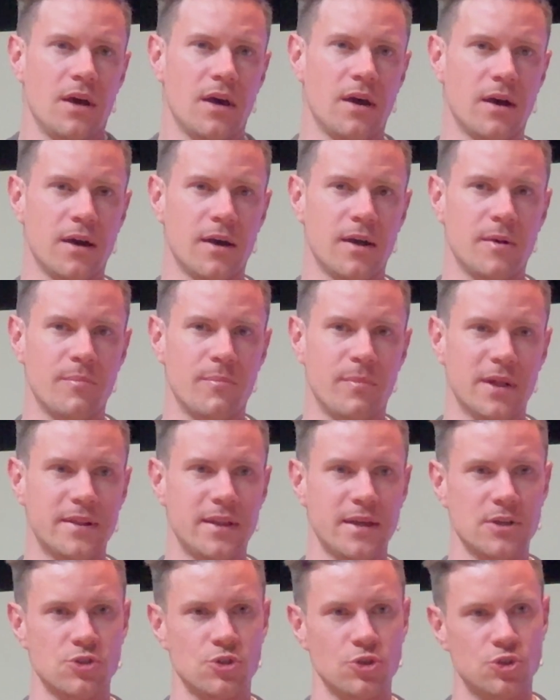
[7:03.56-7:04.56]
Uh, but
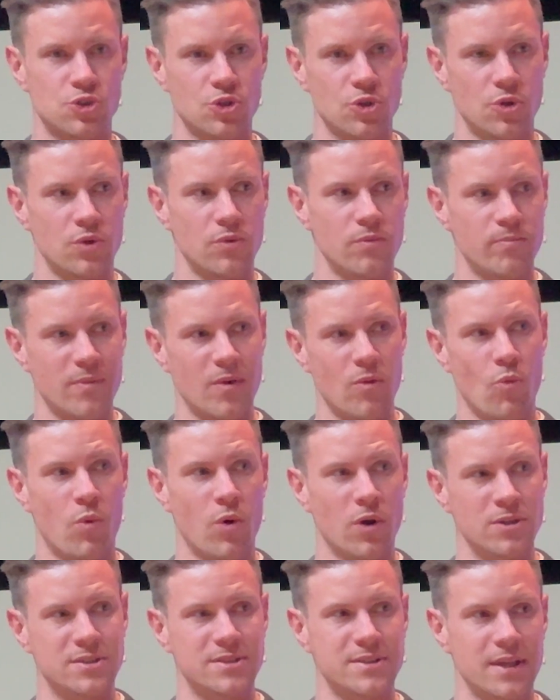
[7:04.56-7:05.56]
there's also
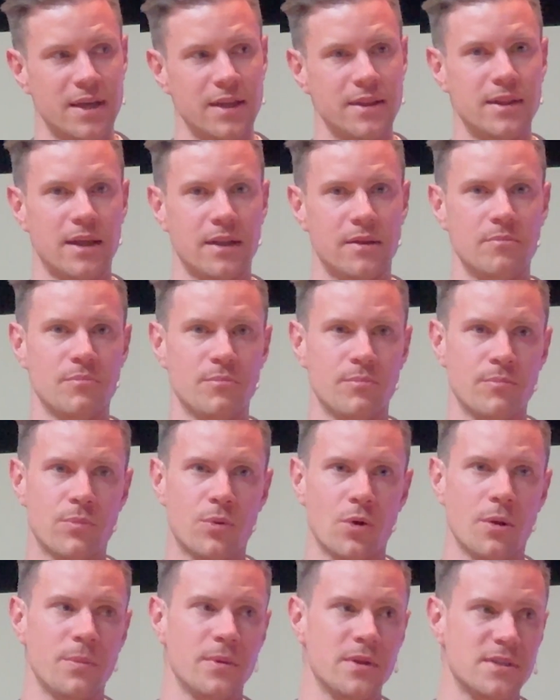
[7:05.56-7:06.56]
one state that
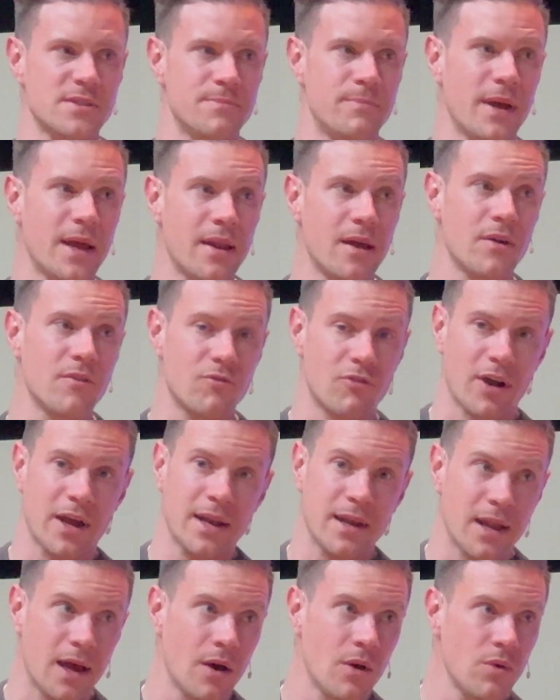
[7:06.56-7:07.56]
probably is better
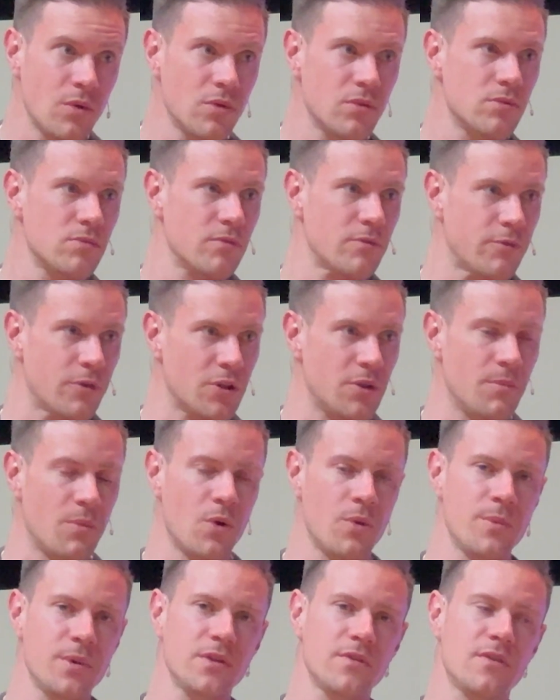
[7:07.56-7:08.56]
right now for the
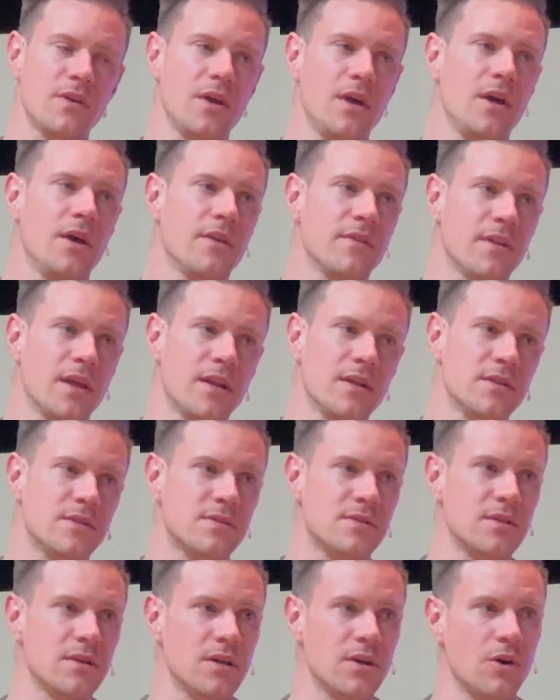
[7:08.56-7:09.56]
moment that
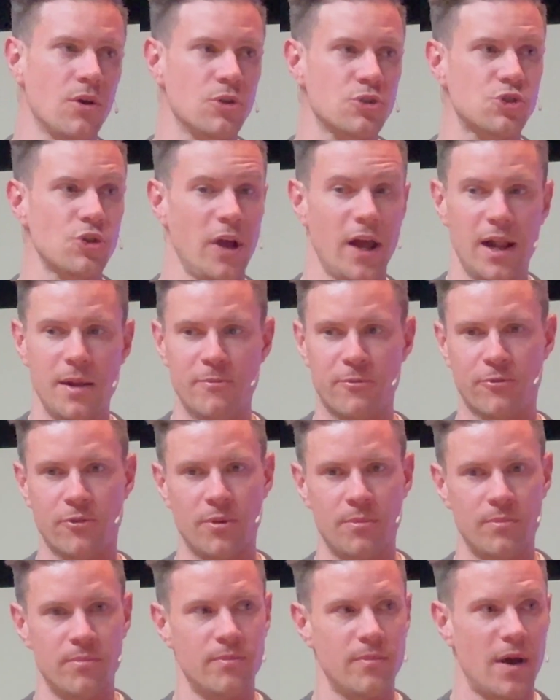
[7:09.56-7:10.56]
it's uh, also helped
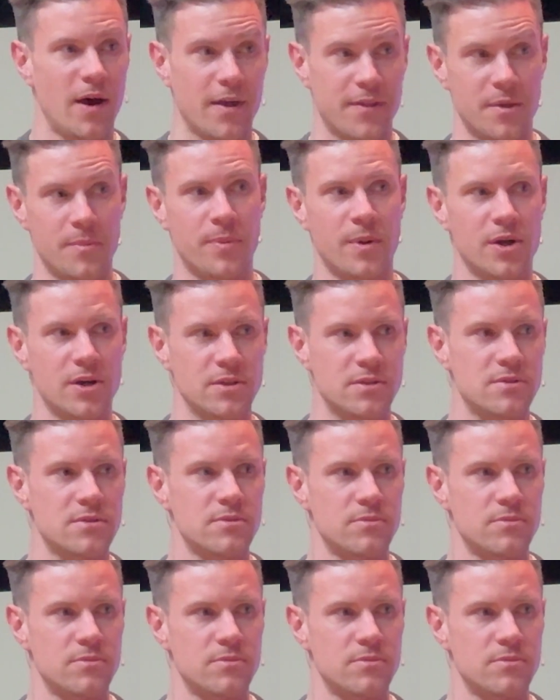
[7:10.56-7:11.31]
from other parts.